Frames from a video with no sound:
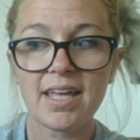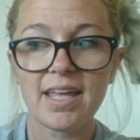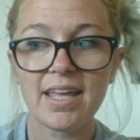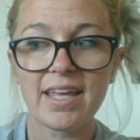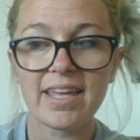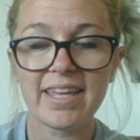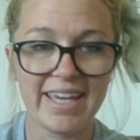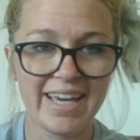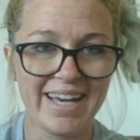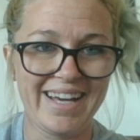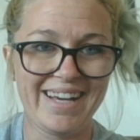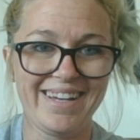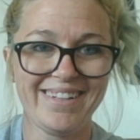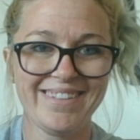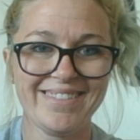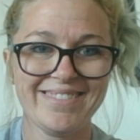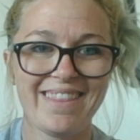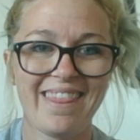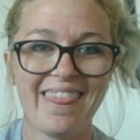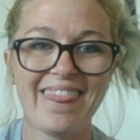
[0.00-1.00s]

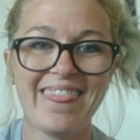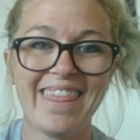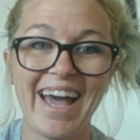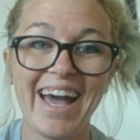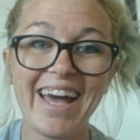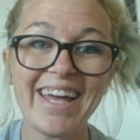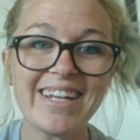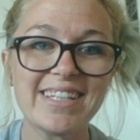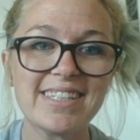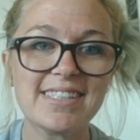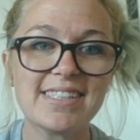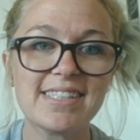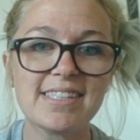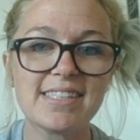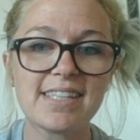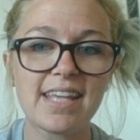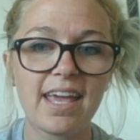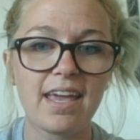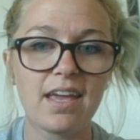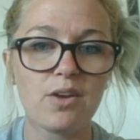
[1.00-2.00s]
Yeah, that
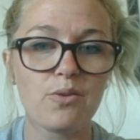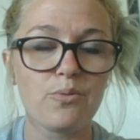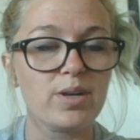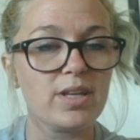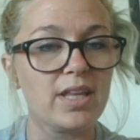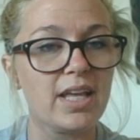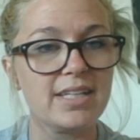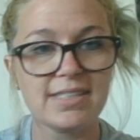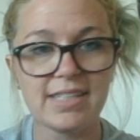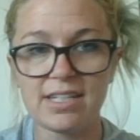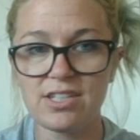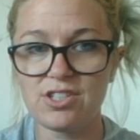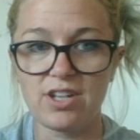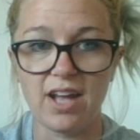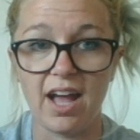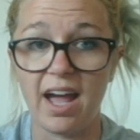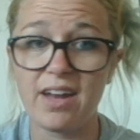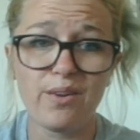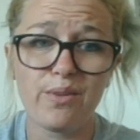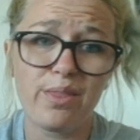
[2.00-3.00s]
is a
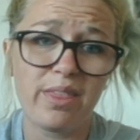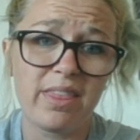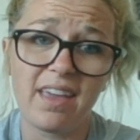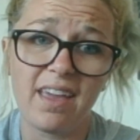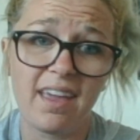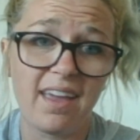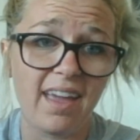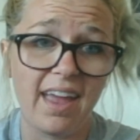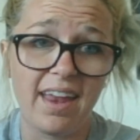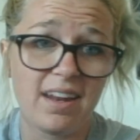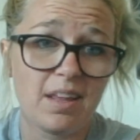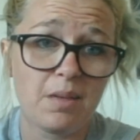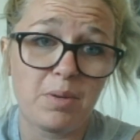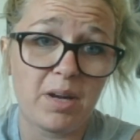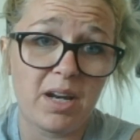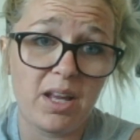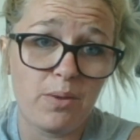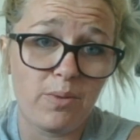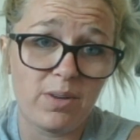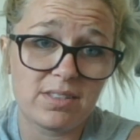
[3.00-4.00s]
realization I don't think
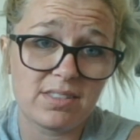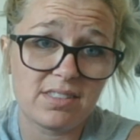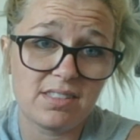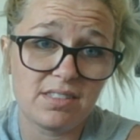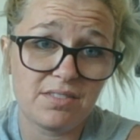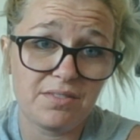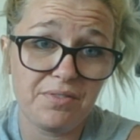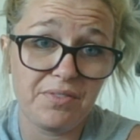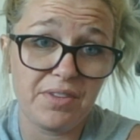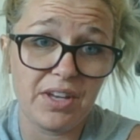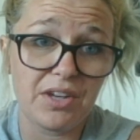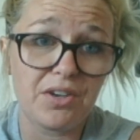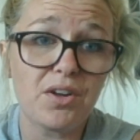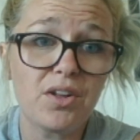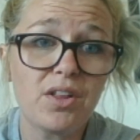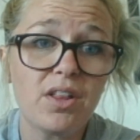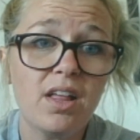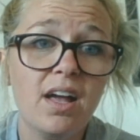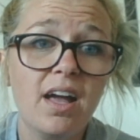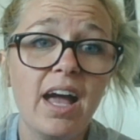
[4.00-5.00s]
anybody wants to
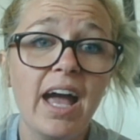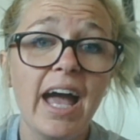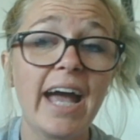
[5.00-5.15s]
feel.